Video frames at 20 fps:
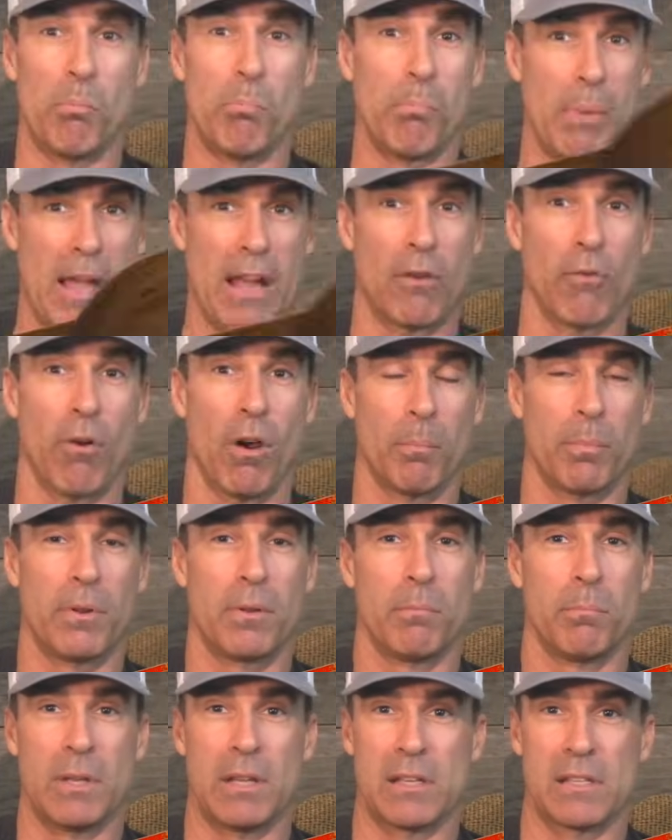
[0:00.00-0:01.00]
bankrupt
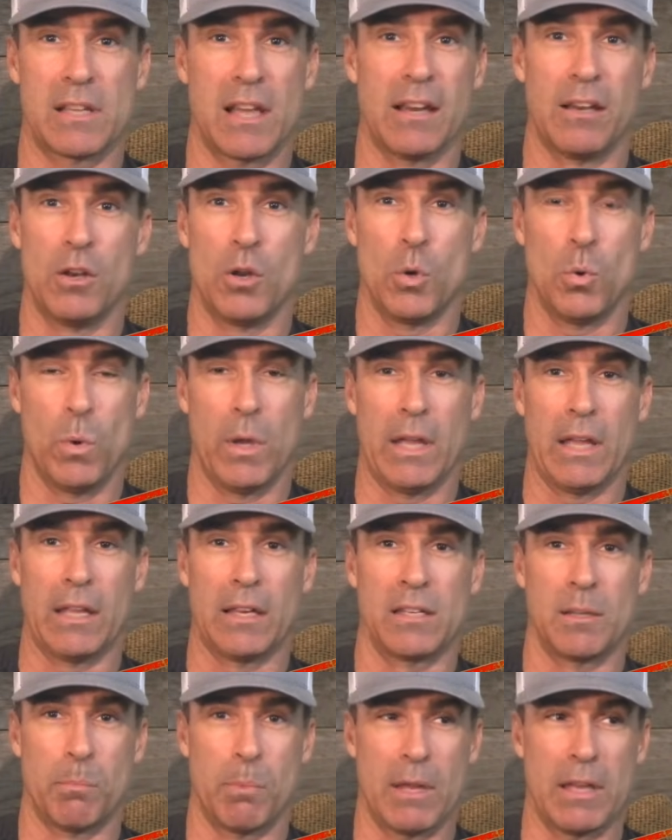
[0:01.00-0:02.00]
because I had no way
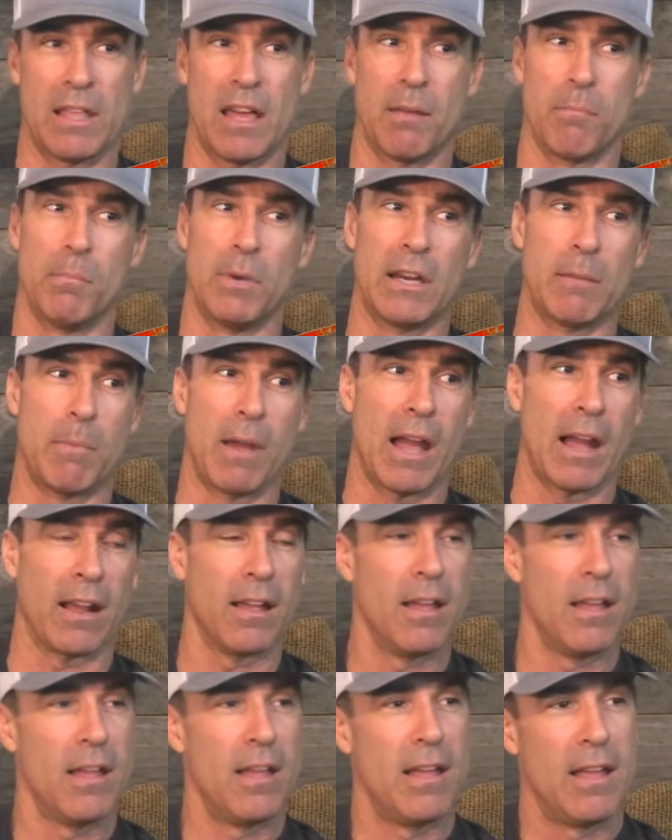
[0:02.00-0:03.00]
to pay that money back.
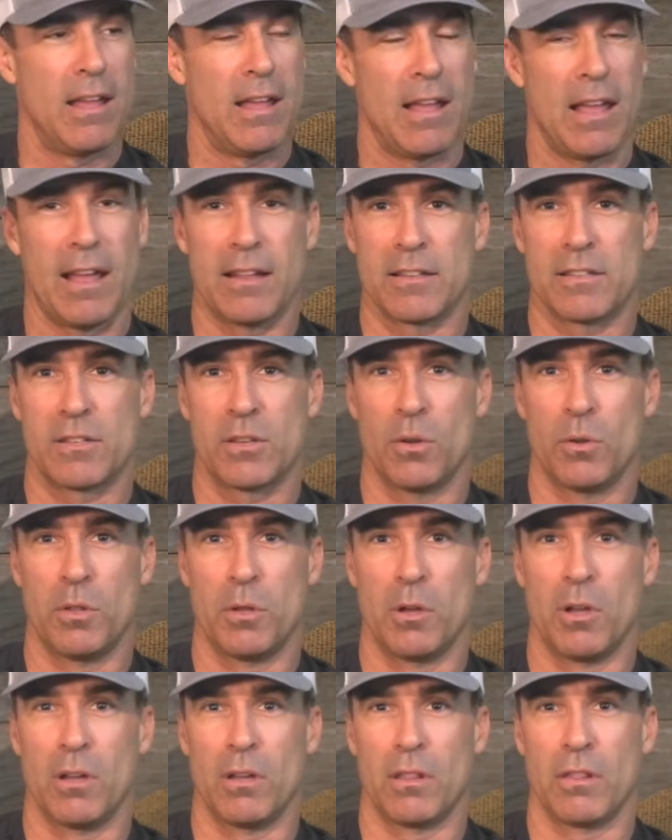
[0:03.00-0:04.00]
And so
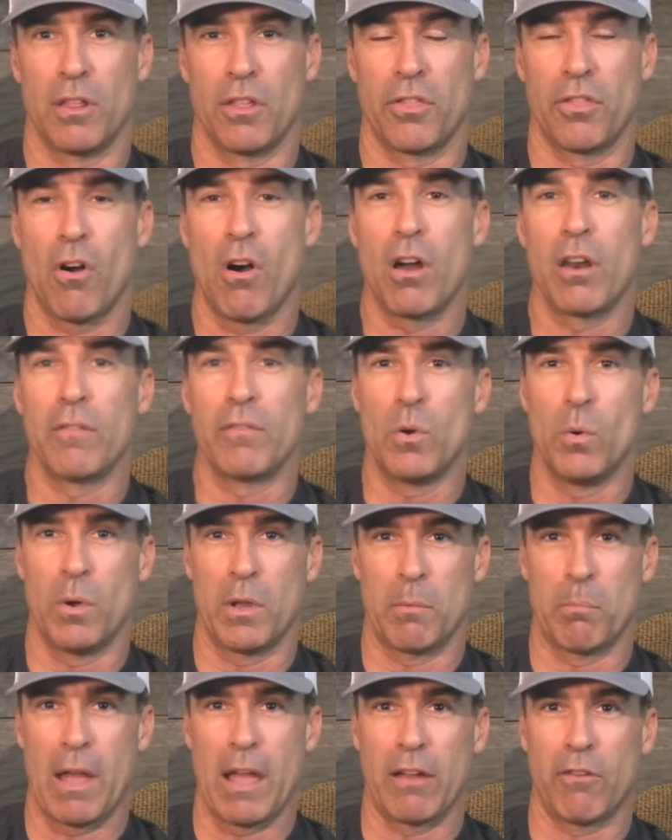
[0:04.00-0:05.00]
the thought of
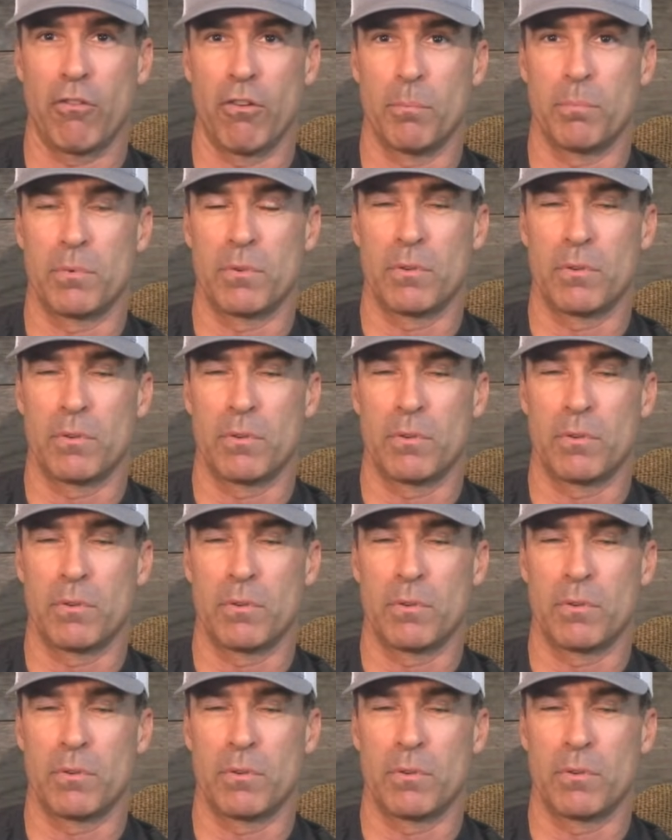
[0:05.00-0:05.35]
going bankrupt